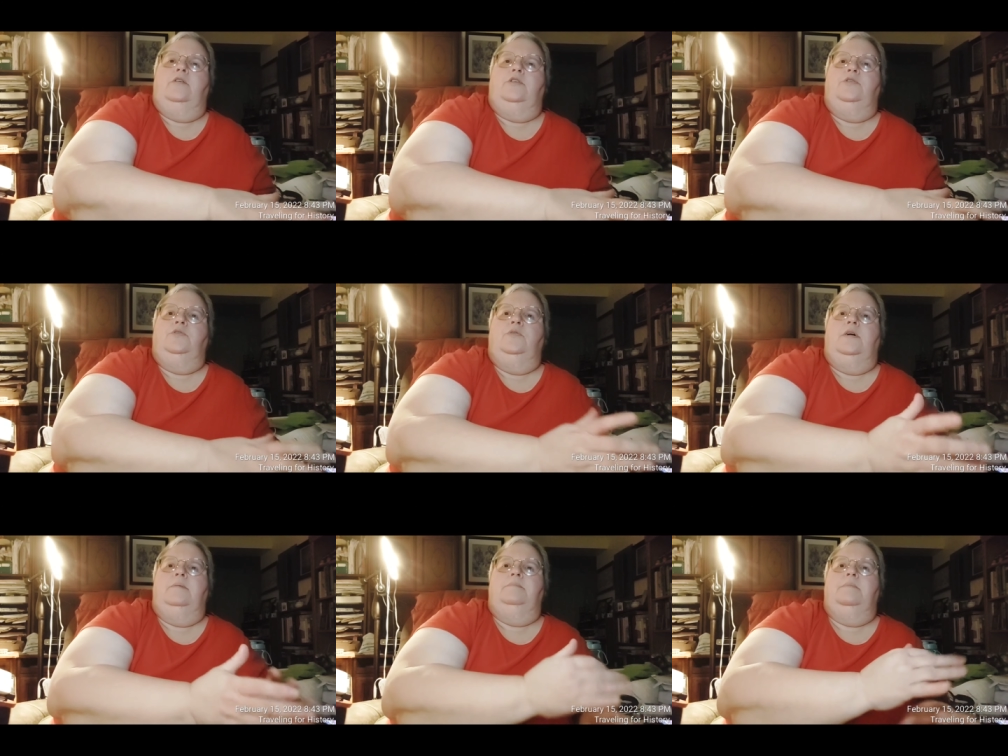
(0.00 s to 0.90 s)
there
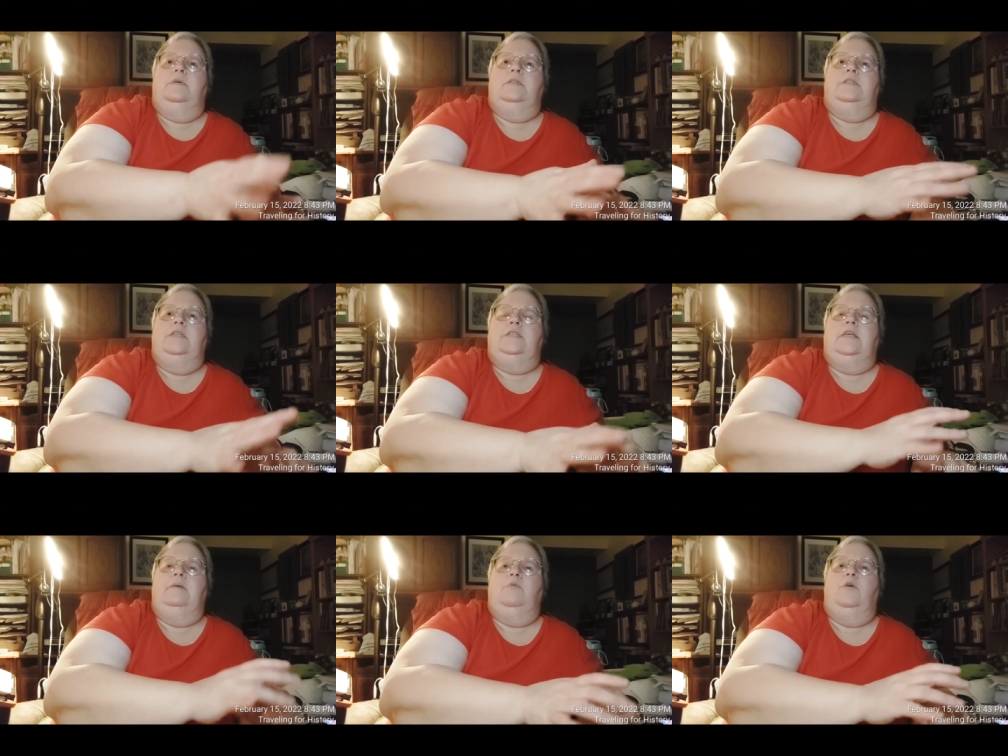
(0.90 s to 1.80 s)
to assist
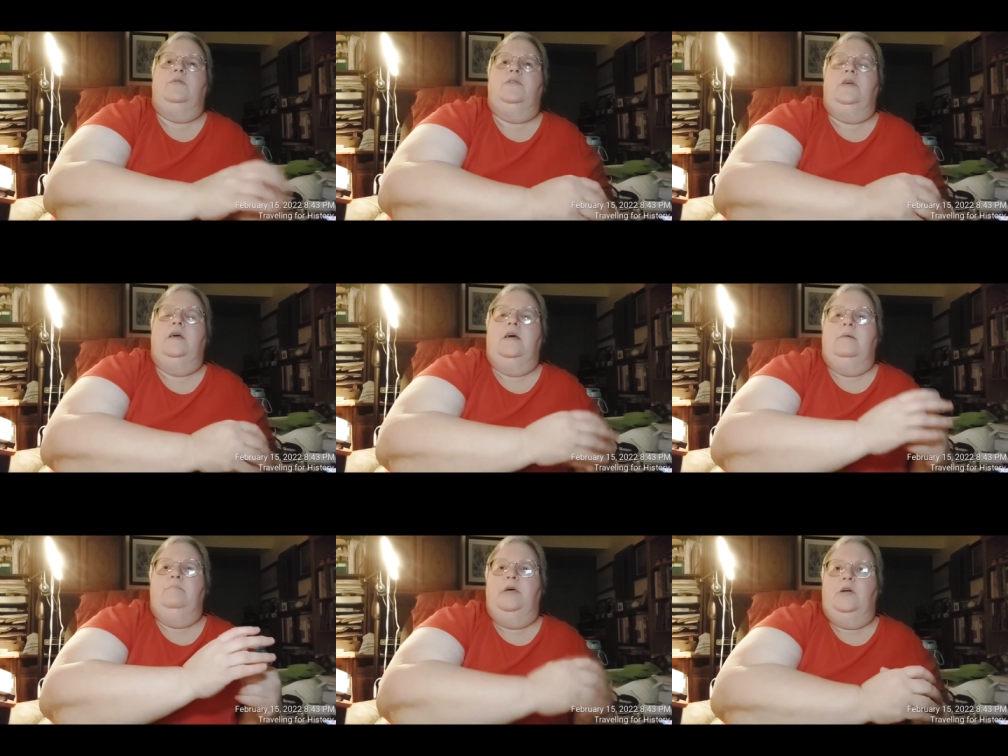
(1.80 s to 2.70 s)
in getting more of the
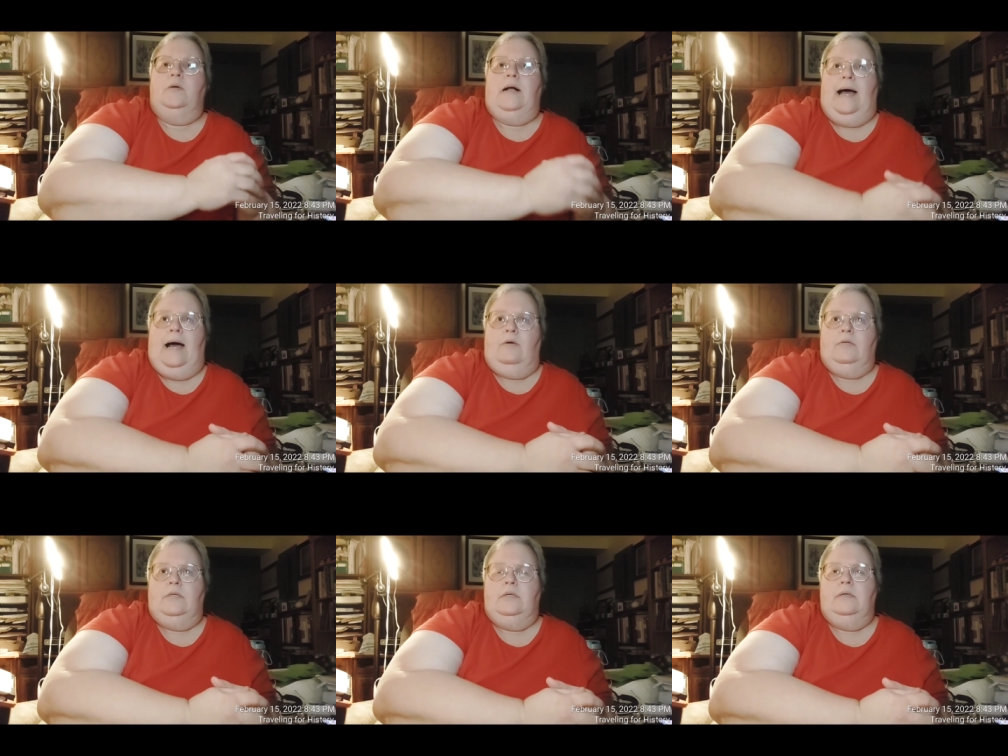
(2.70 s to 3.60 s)
minerals
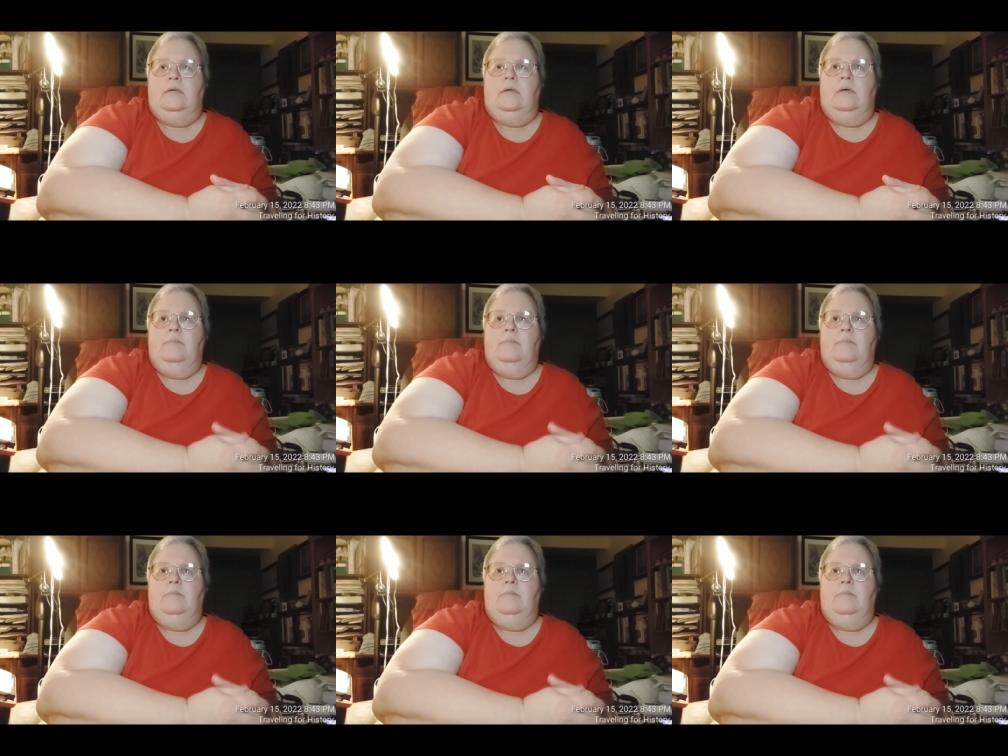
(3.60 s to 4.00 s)
out.